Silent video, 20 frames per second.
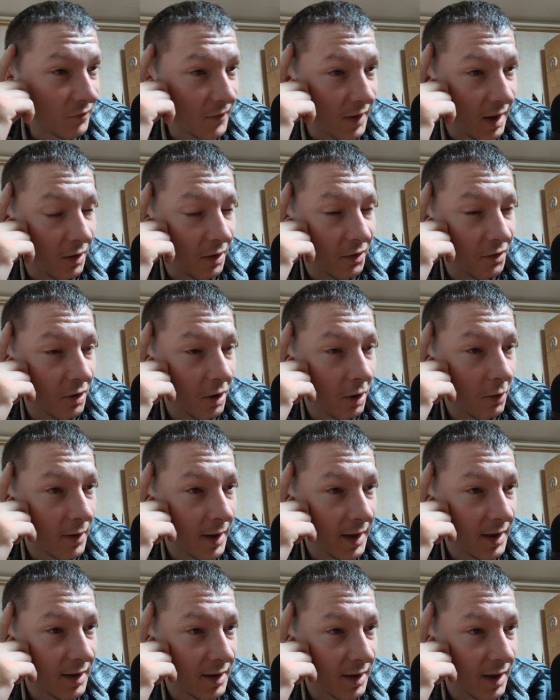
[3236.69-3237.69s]
I don't know
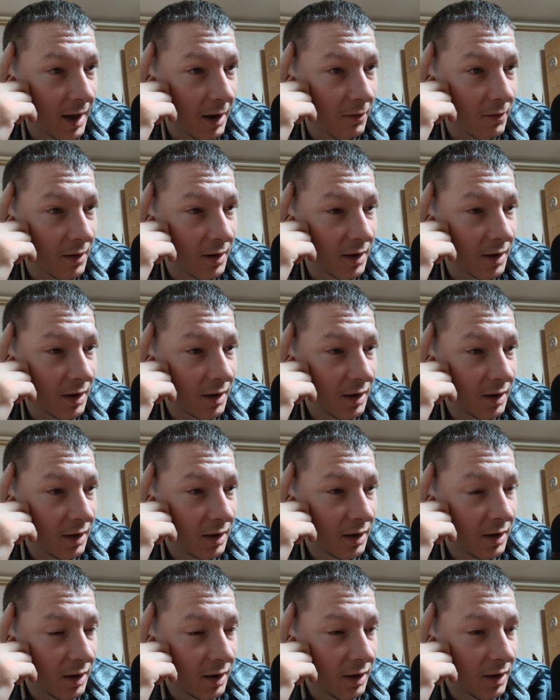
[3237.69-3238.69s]
right now.
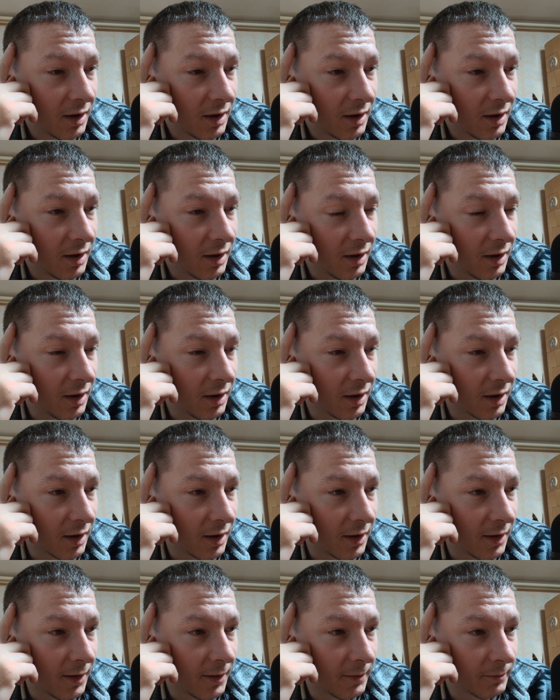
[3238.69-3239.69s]

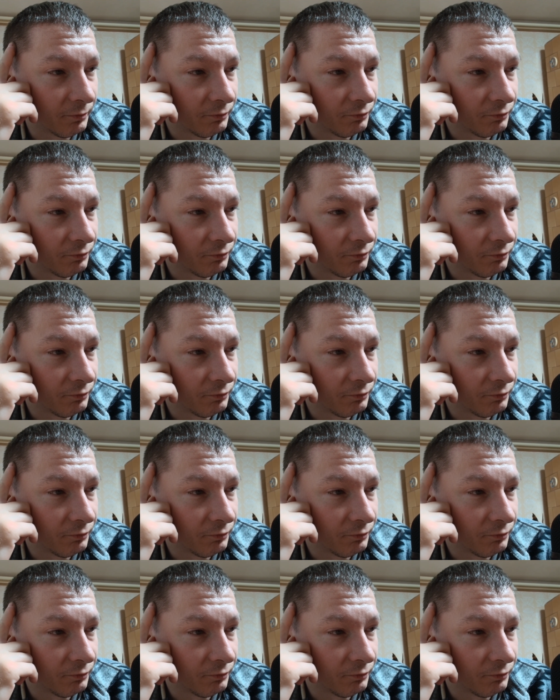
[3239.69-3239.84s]
I